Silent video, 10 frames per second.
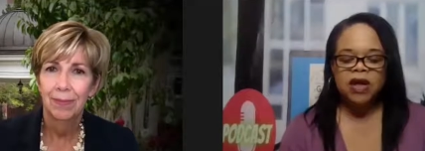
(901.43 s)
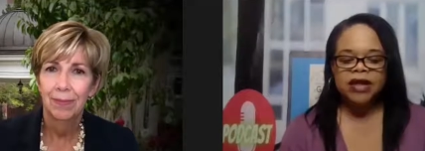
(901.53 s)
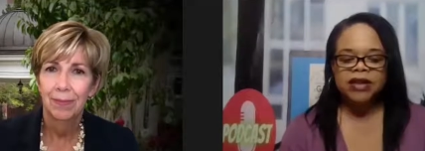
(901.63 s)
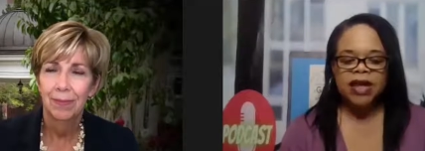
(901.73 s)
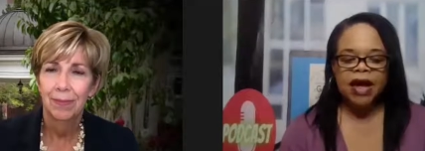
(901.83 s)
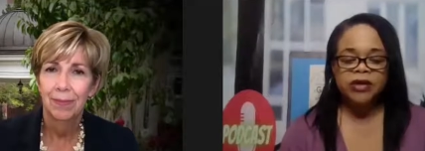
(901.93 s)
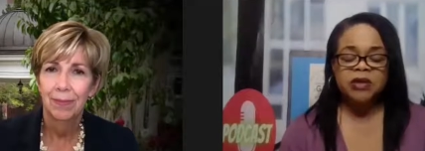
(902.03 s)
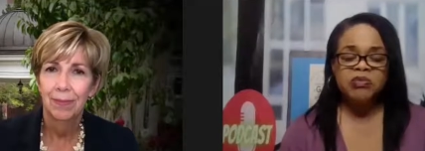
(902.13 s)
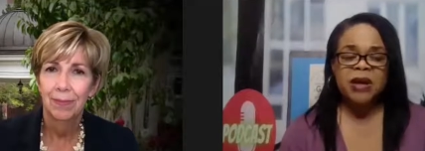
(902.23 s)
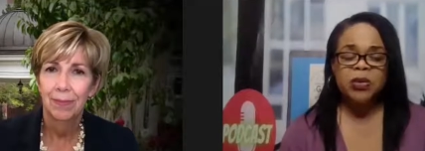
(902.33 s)
Speaker 1: naysayers
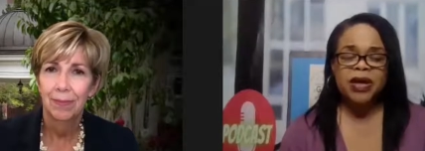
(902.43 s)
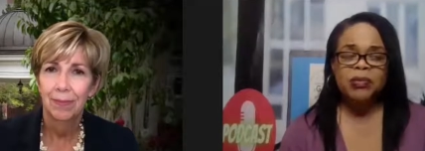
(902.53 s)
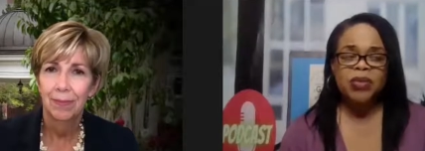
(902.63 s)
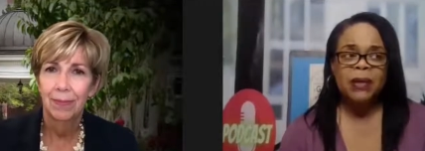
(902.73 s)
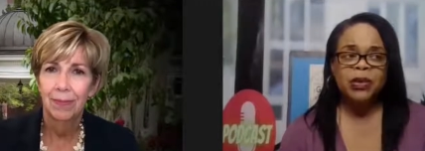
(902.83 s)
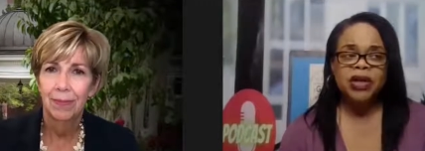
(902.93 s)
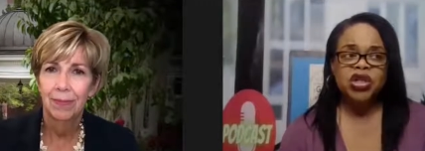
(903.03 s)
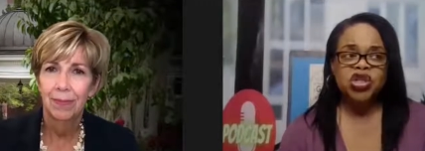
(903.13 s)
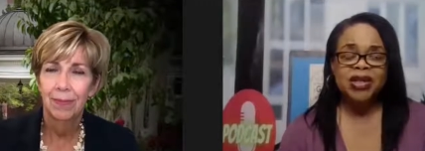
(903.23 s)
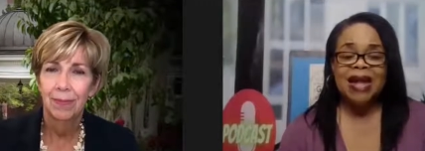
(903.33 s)
and people that probably
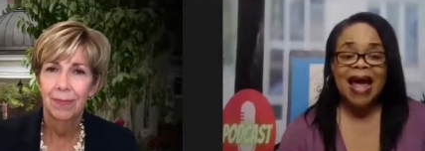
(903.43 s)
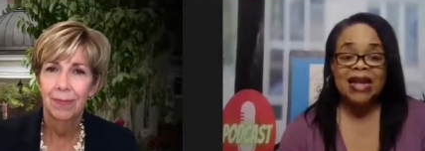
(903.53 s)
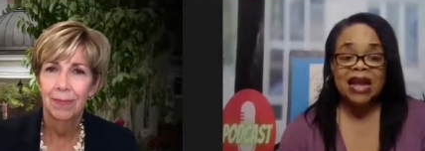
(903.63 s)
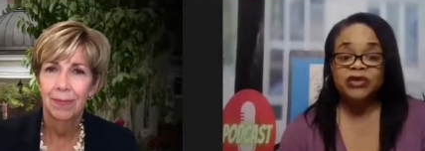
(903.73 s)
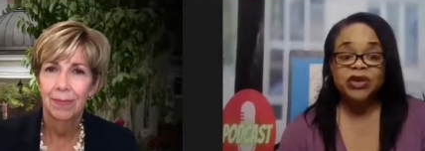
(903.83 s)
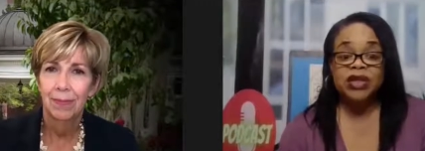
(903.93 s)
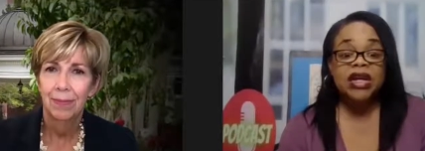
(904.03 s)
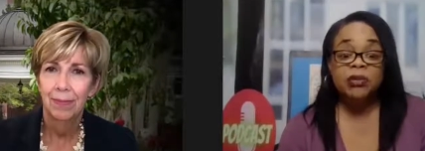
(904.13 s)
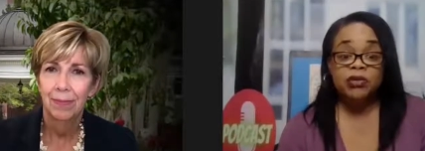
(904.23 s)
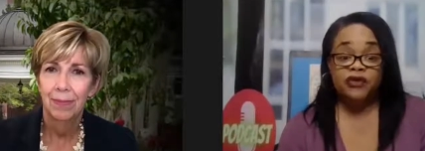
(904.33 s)
just had never
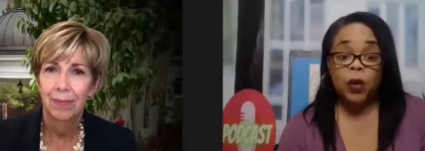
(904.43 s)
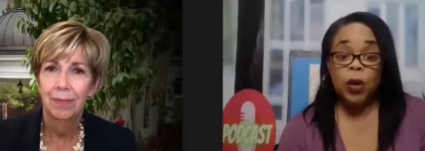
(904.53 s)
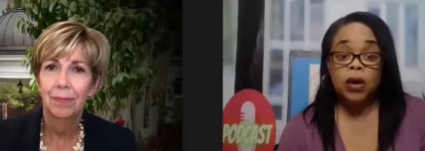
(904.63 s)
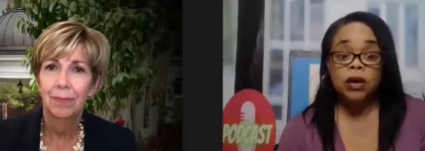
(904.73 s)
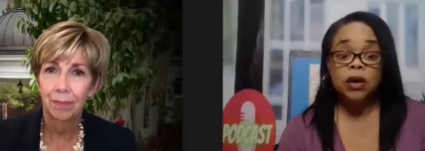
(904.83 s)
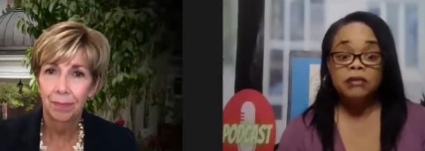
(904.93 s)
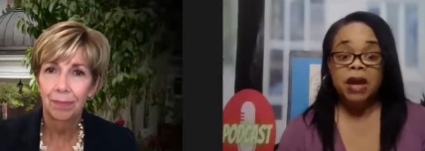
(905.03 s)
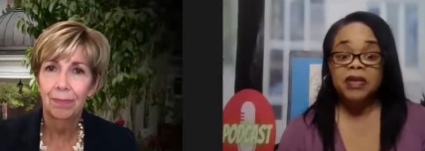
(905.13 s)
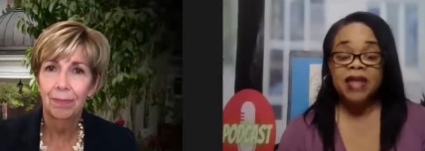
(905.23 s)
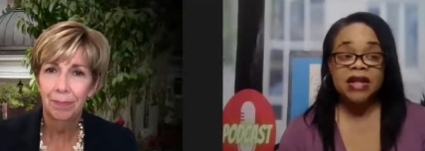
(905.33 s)
seen it before.
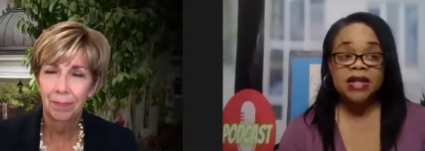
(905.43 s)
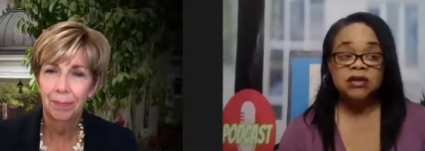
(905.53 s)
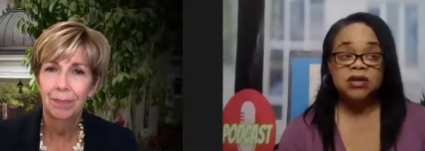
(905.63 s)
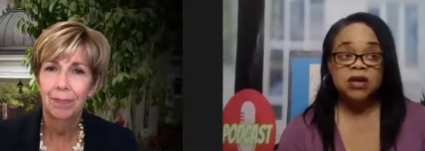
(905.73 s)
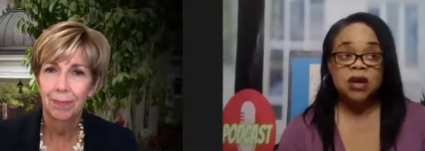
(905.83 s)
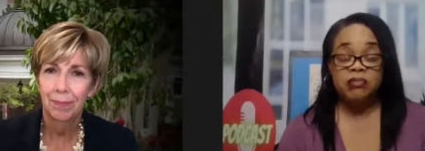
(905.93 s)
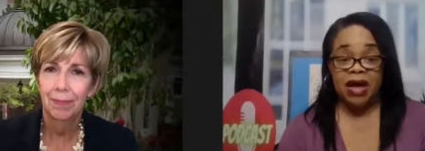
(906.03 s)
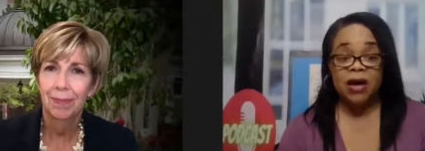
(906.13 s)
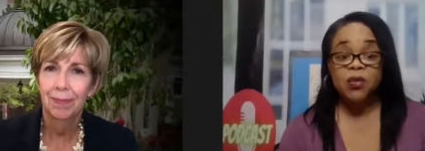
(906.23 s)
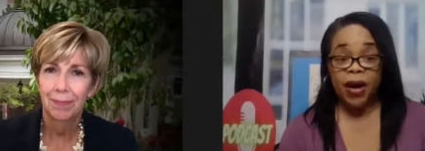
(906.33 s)
Maybe they, you know,
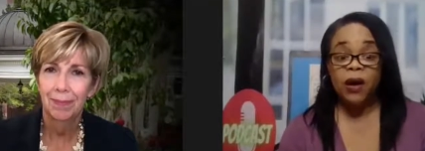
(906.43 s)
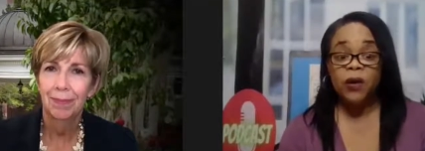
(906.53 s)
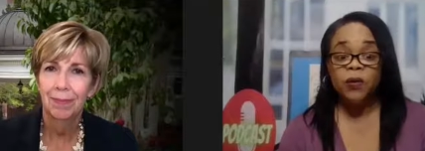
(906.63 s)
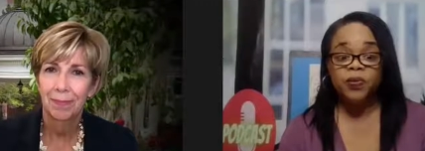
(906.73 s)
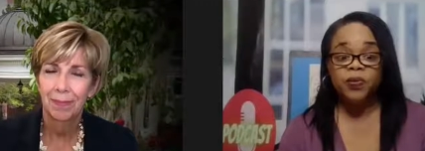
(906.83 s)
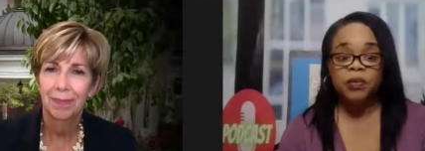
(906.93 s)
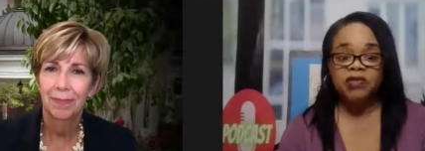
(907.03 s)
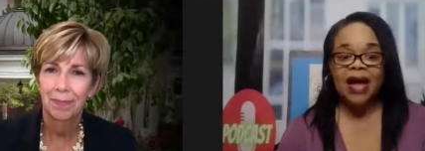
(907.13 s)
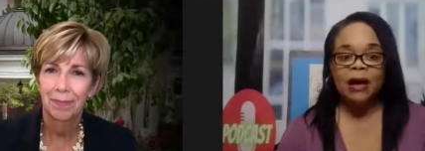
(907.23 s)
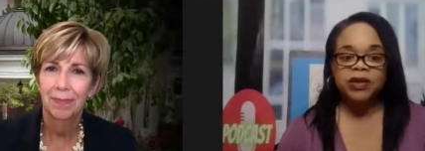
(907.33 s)
meant well,
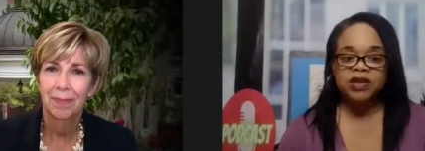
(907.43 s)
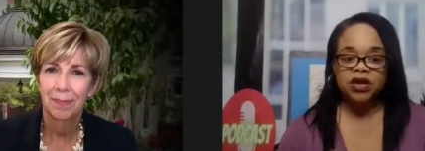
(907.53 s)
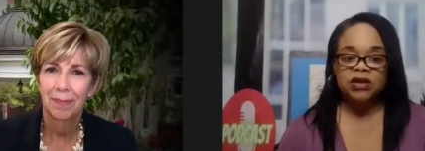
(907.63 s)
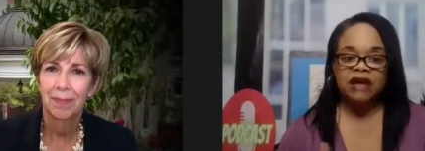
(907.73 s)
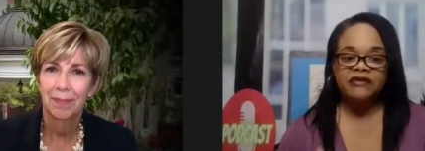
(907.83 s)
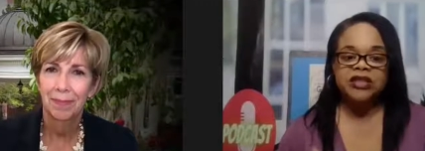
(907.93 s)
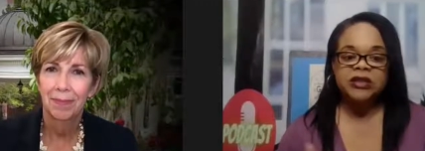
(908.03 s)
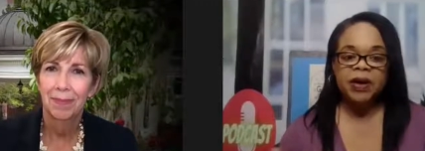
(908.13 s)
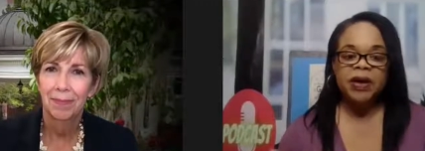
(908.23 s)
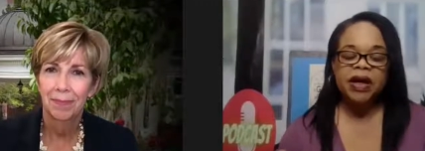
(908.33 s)
but that was their life
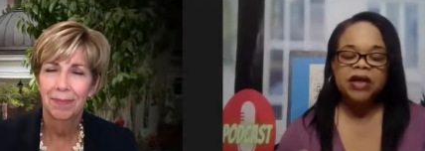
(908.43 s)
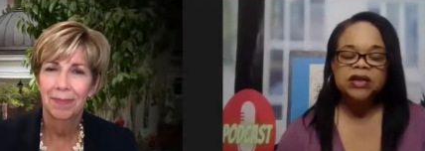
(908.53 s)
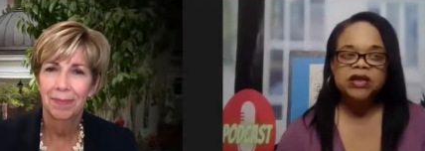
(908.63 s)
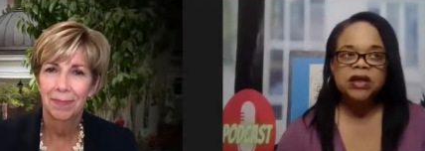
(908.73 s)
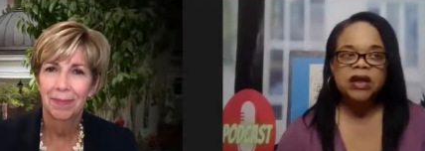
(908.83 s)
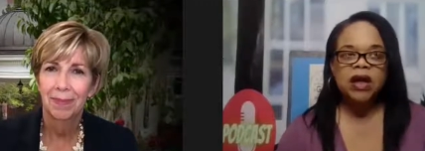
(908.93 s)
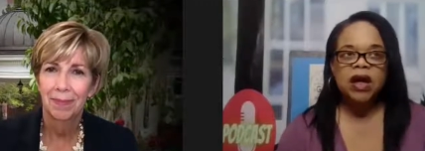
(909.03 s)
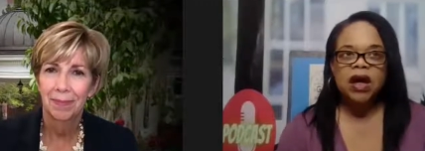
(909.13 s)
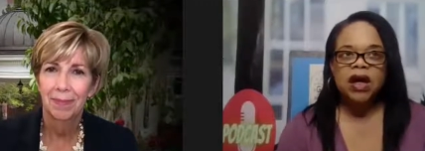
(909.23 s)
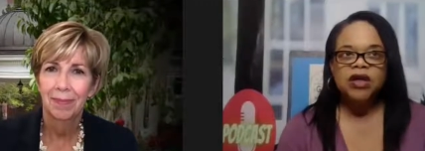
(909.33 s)
experience.
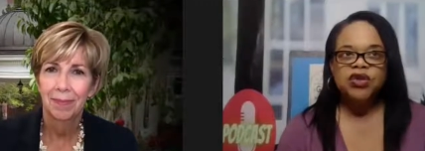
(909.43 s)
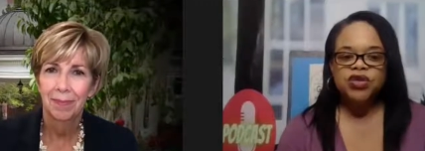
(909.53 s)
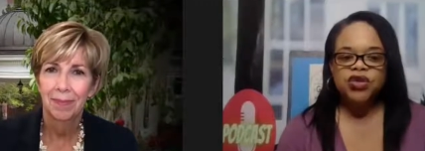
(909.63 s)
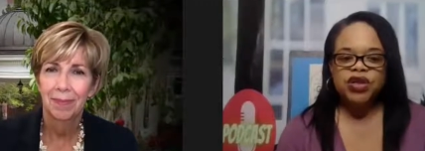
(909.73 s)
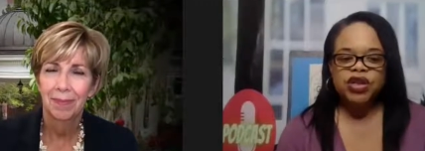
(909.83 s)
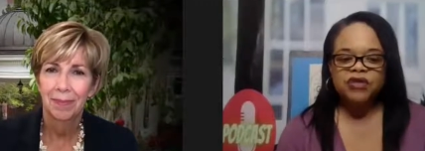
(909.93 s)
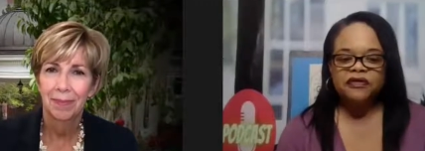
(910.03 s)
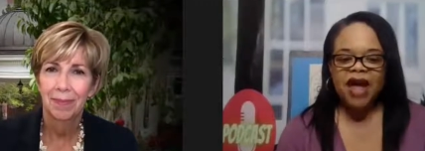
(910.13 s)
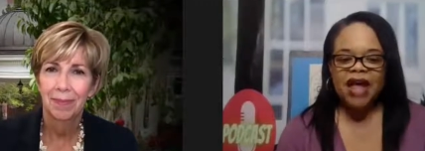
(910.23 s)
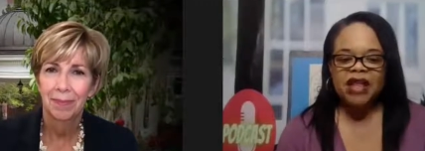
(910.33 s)
Did you
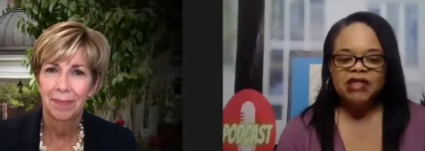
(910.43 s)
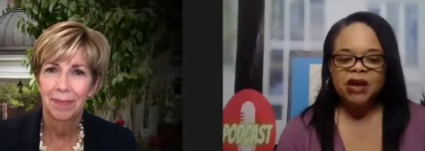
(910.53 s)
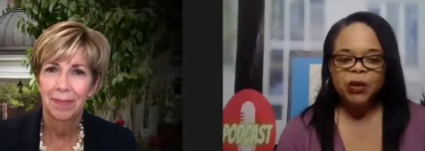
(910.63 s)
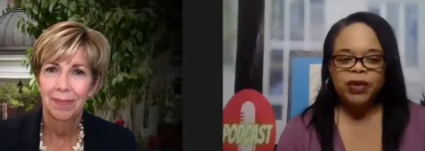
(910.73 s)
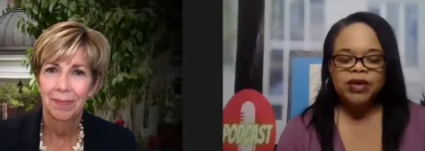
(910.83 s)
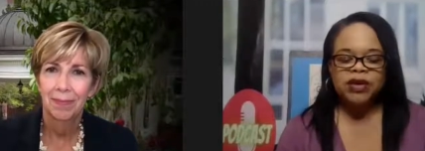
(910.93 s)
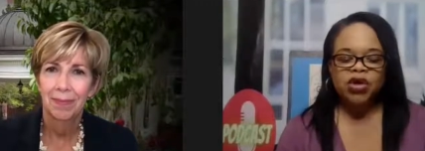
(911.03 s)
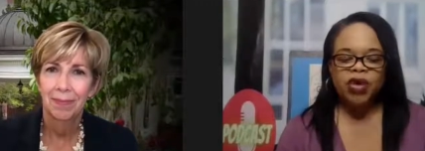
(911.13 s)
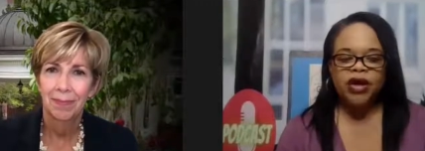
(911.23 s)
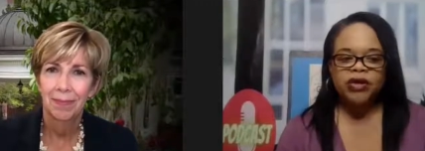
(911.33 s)
find that there was
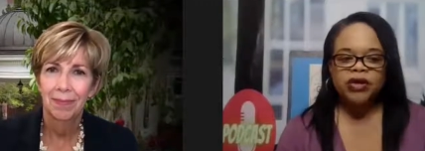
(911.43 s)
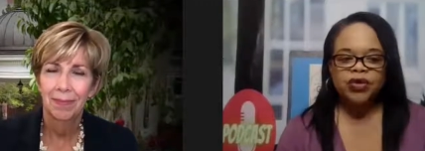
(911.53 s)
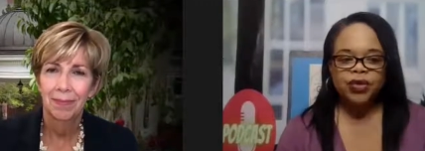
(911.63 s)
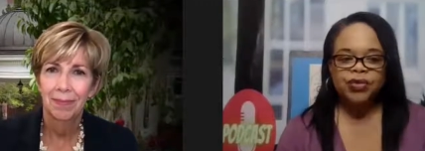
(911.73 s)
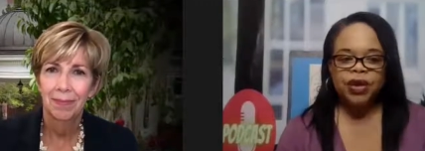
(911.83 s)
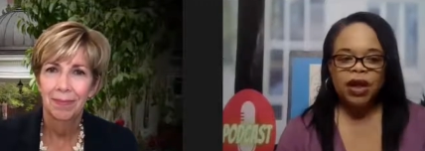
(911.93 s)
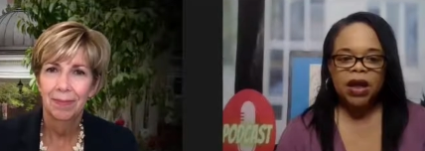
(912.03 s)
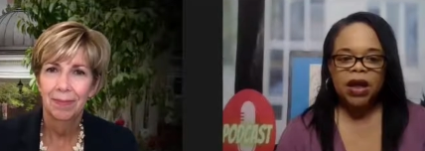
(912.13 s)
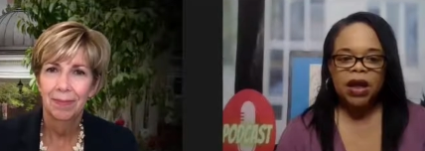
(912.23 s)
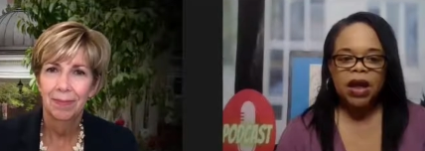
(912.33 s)
greater
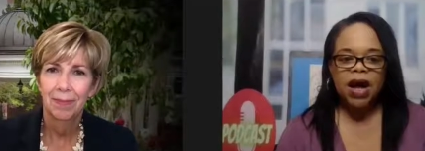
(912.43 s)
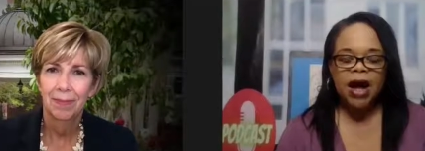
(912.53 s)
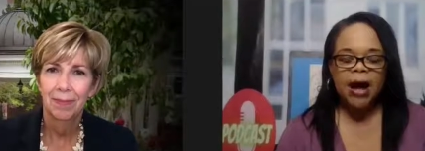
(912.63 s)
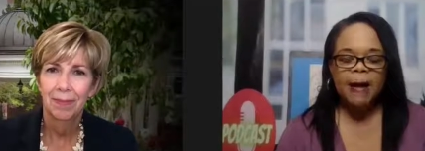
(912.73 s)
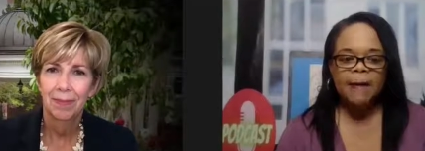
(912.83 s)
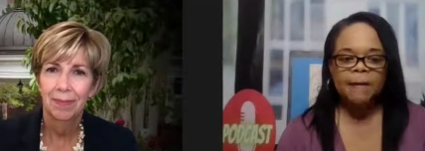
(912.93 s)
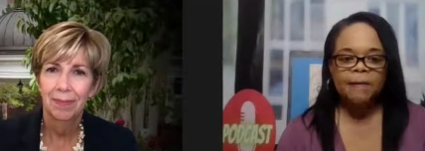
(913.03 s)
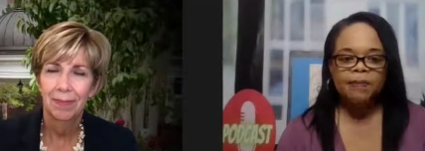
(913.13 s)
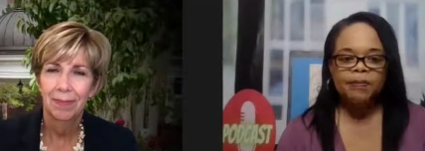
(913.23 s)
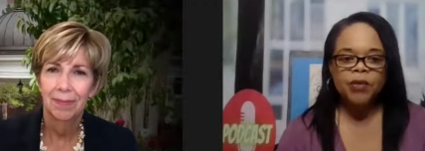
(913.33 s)
scrutiny um,